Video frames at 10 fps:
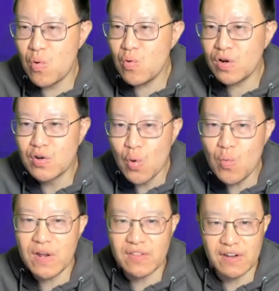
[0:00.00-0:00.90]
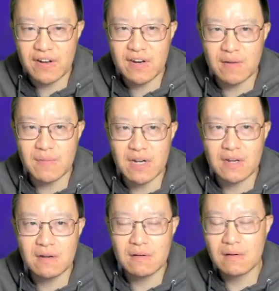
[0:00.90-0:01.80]
Who's doing this to me?
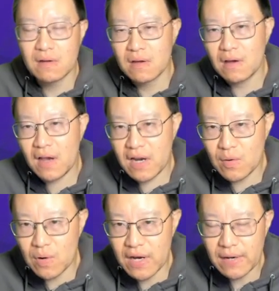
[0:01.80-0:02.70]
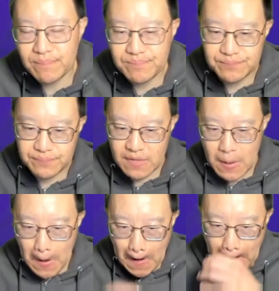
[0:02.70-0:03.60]
Anyway,
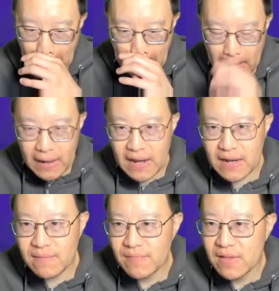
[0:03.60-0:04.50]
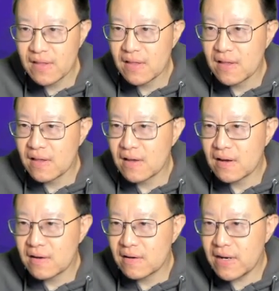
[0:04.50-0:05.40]
okay.
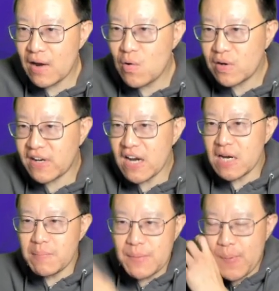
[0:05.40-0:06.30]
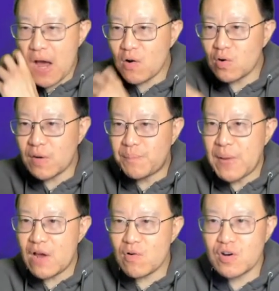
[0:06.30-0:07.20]
Yeah, who's sending me bottles of
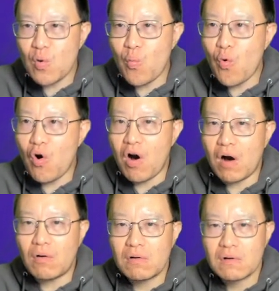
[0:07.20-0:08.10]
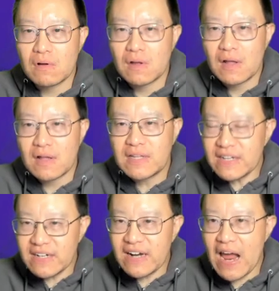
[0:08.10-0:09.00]
beer on the wall? This
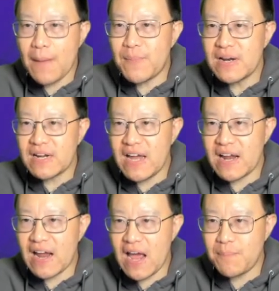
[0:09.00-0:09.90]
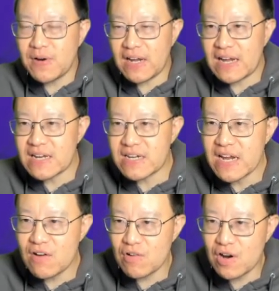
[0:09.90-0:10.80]
has happened again. It happened like a
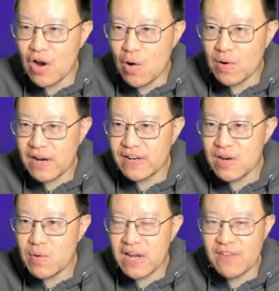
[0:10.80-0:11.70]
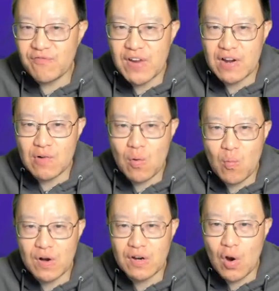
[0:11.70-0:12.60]
year ago, and I still can't figure out
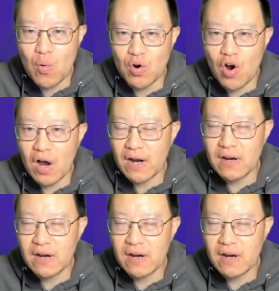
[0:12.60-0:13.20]
what's going on.